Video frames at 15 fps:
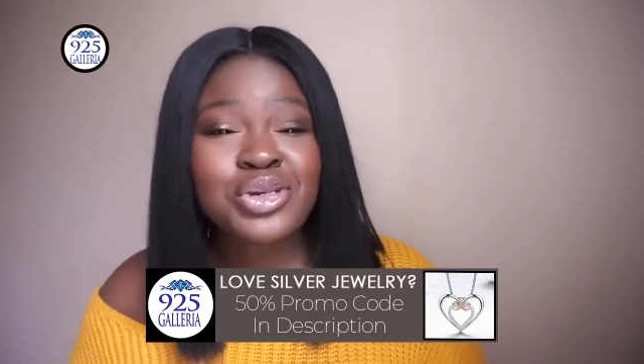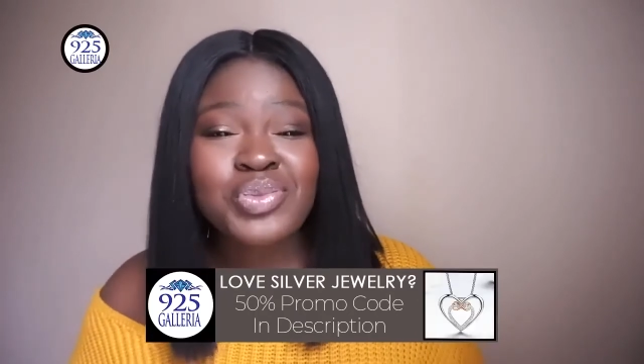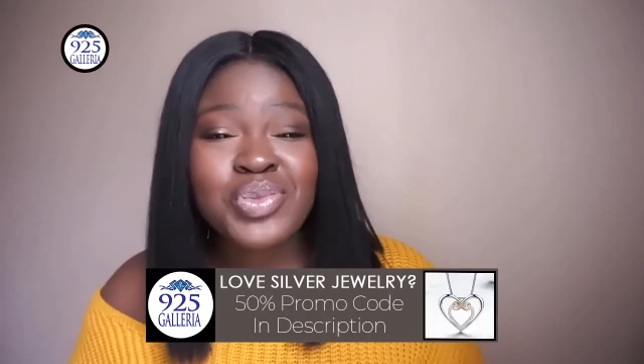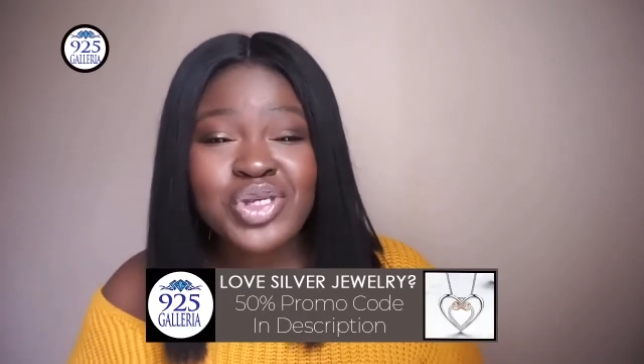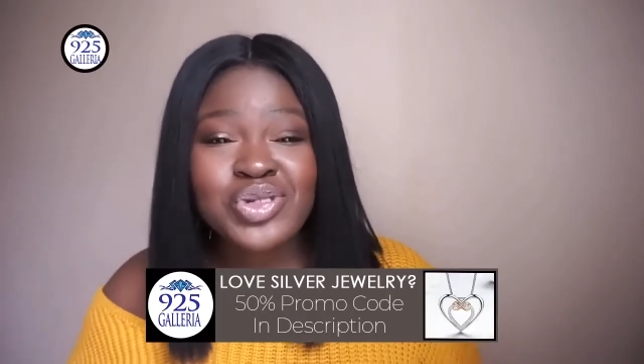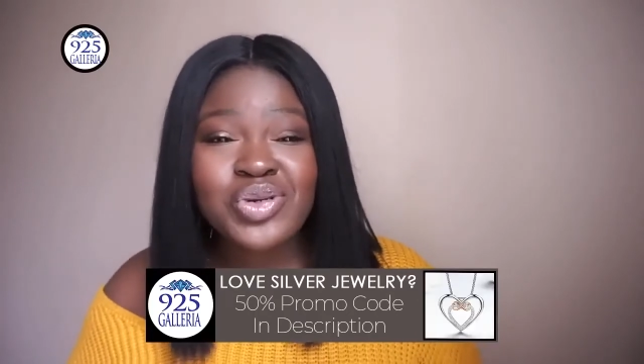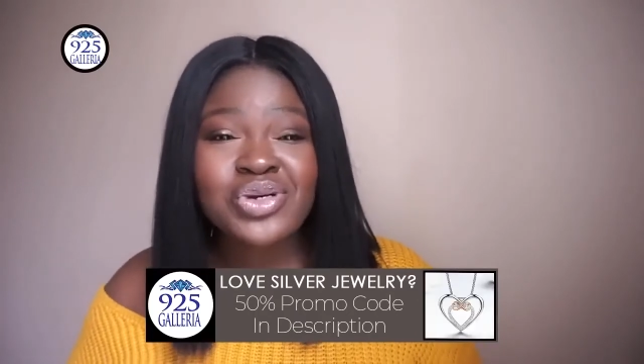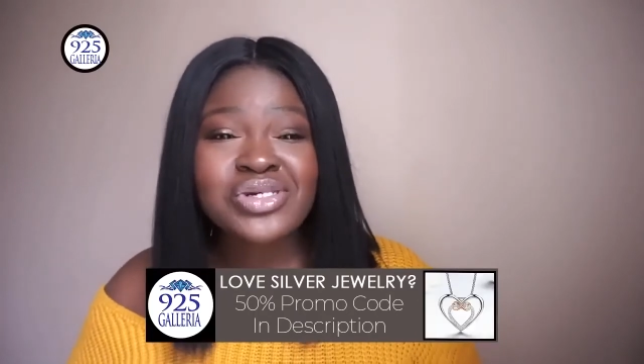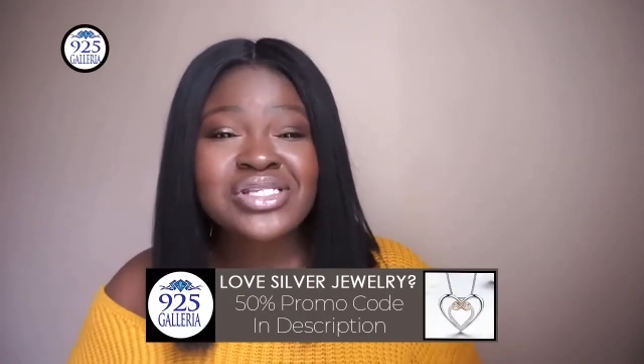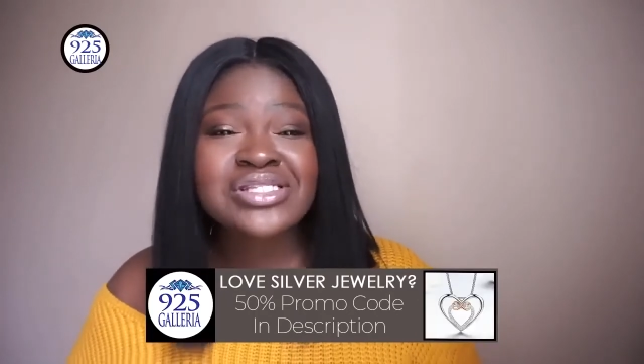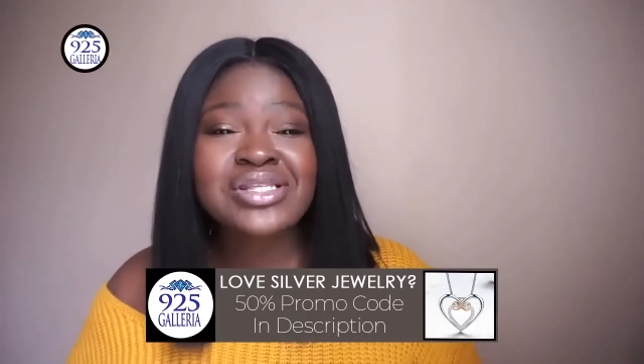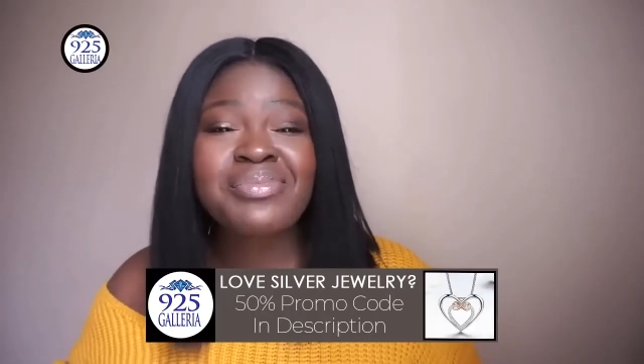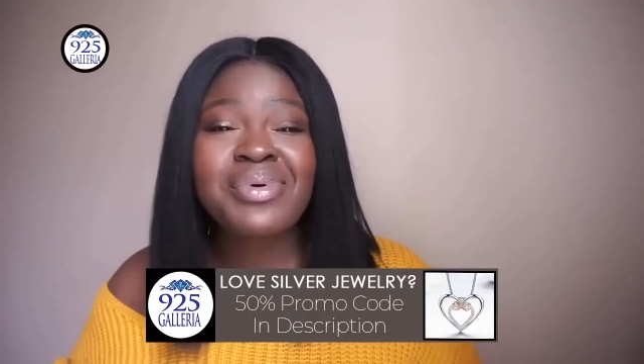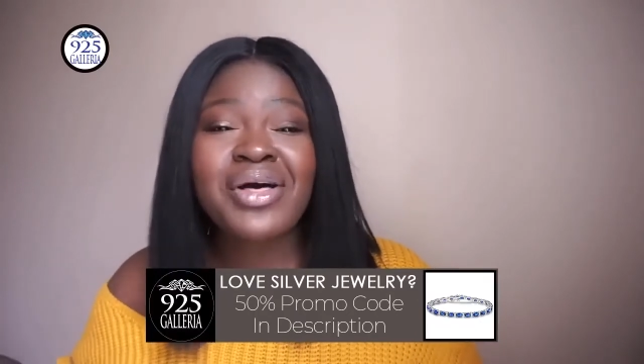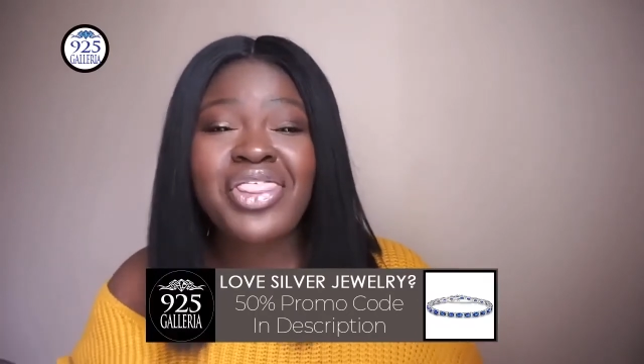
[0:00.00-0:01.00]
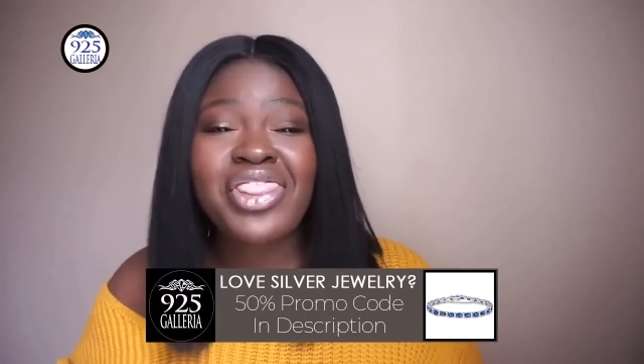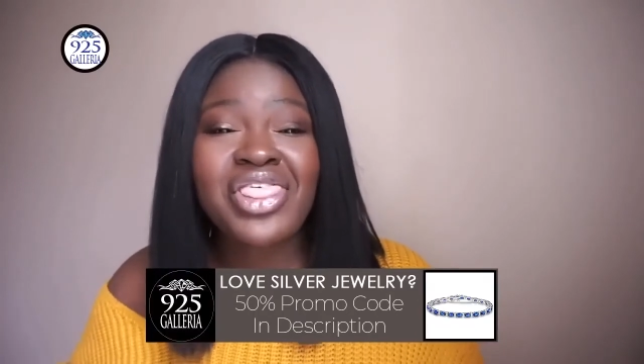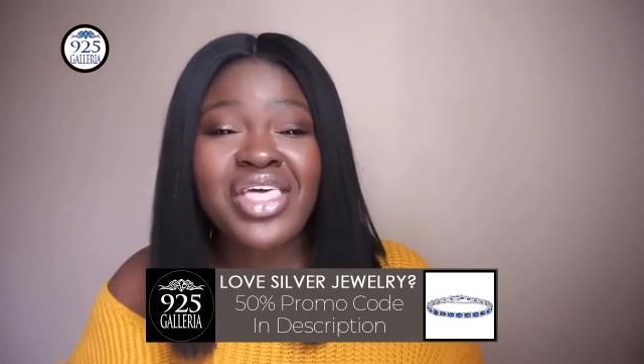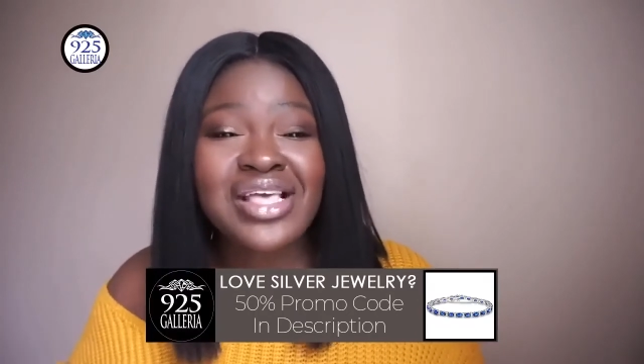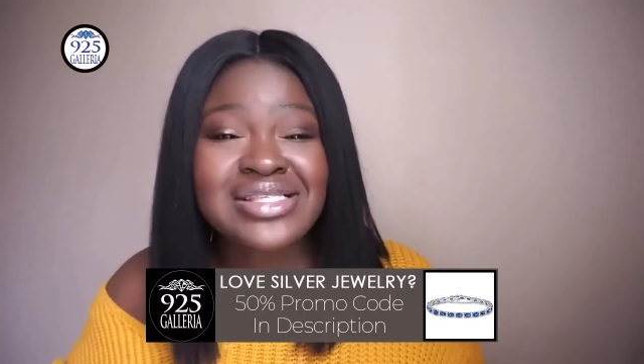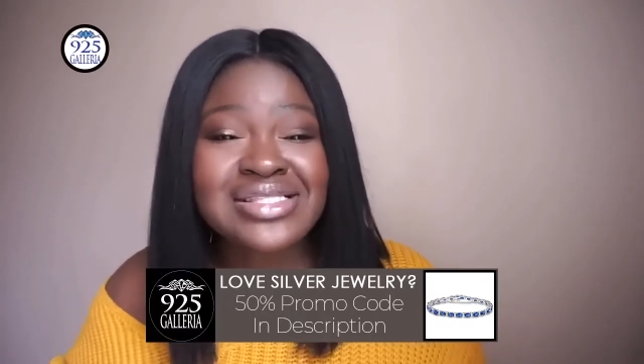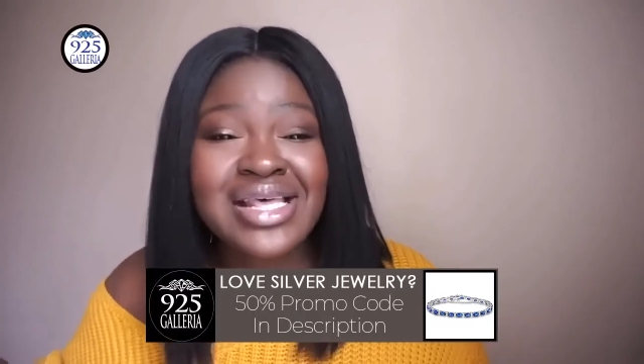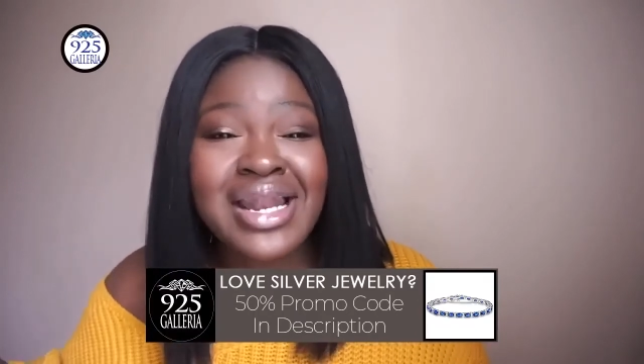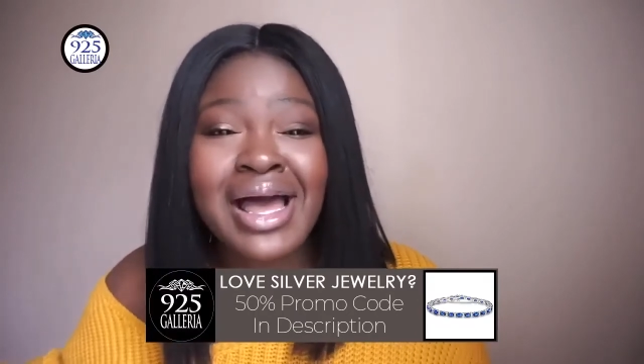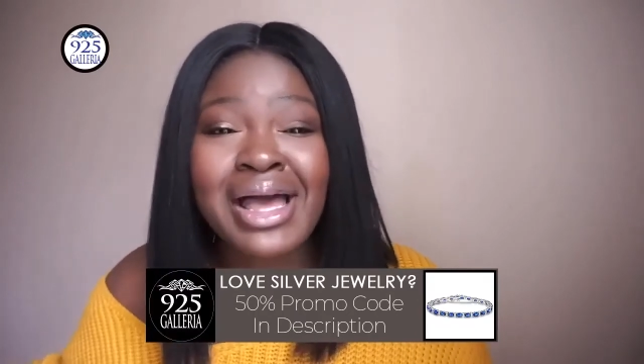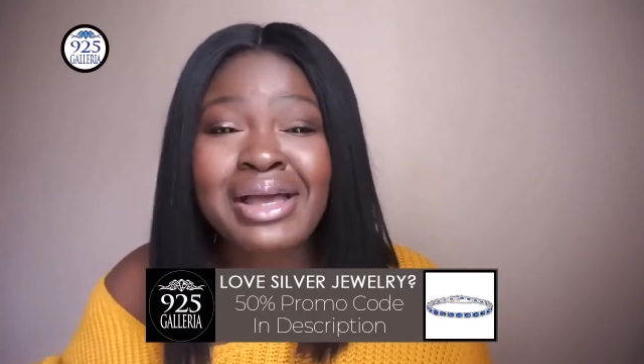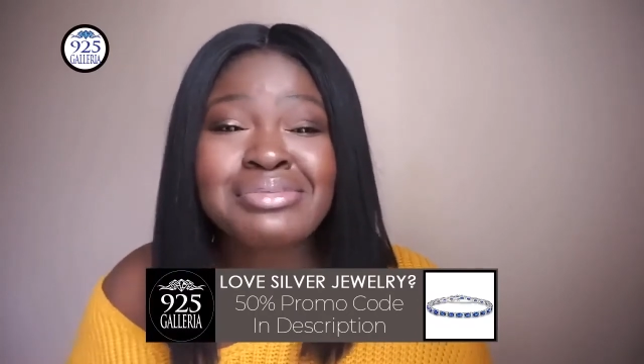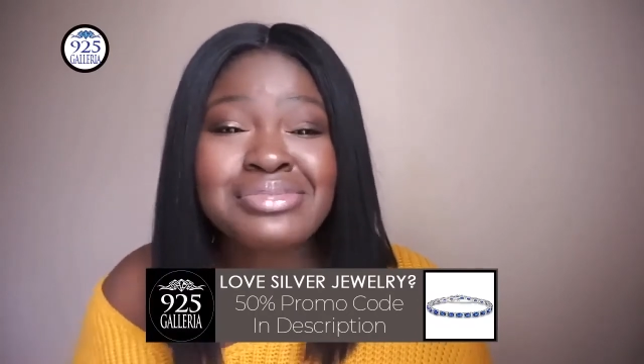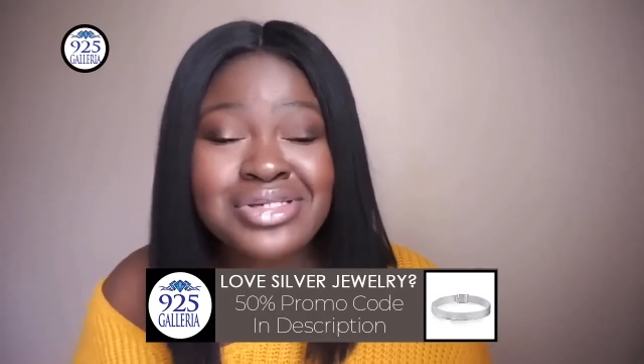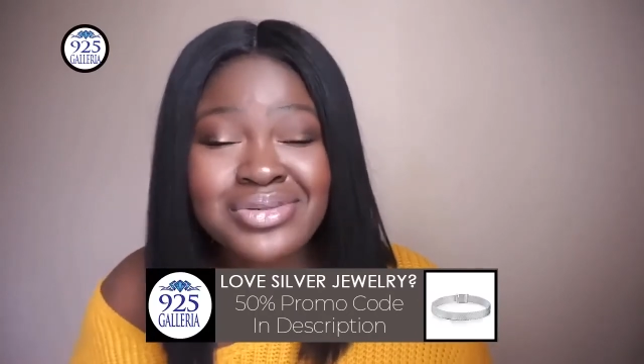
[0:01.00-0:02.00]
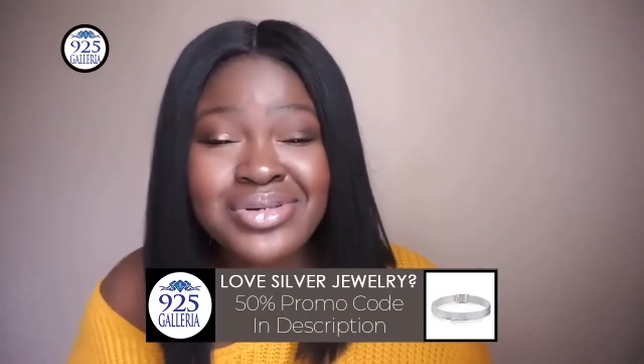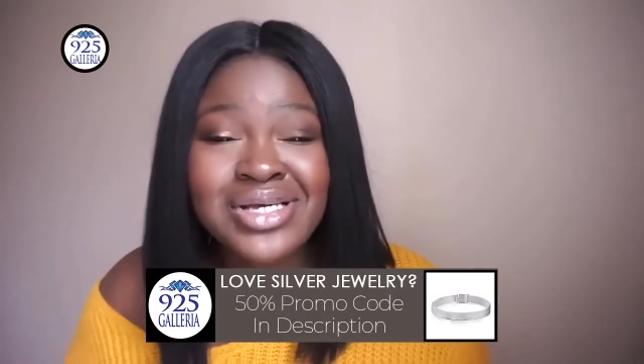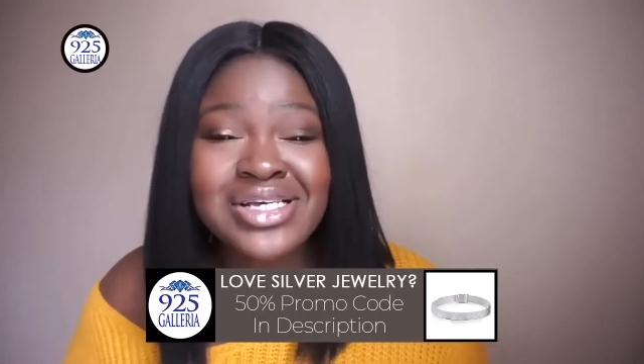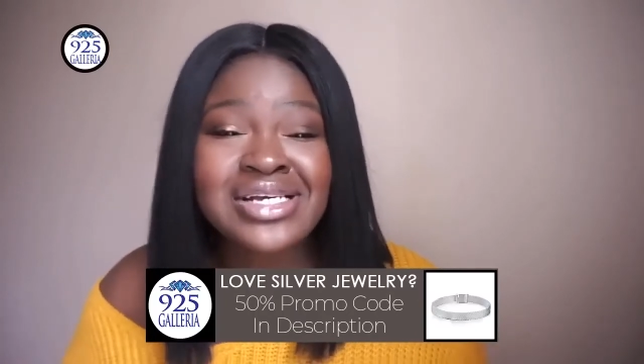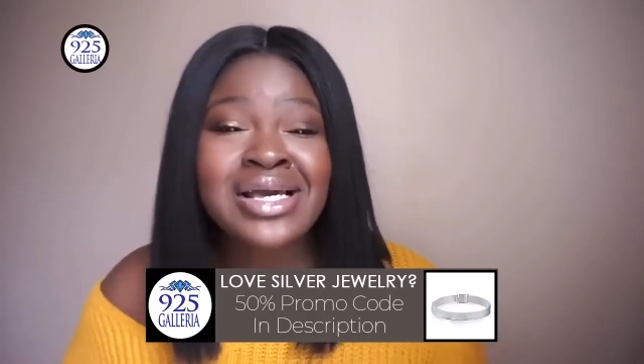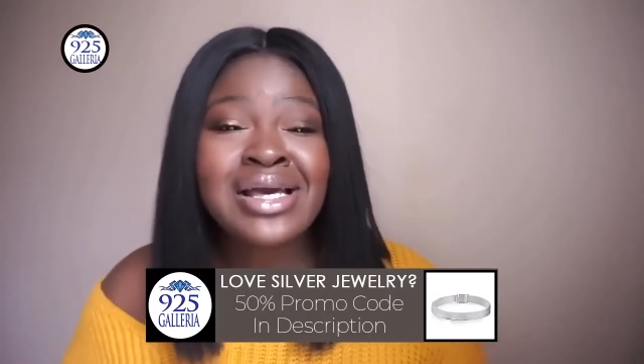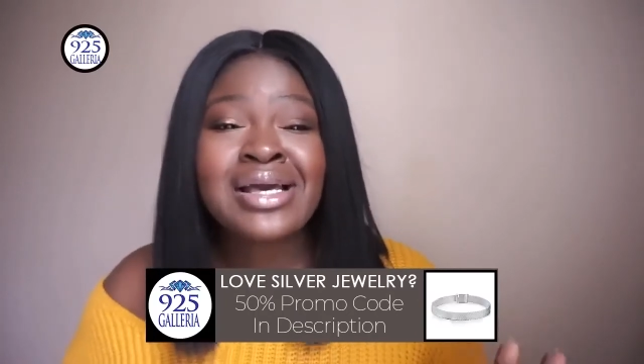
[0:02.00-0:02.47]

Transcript: resources about things that I'm doing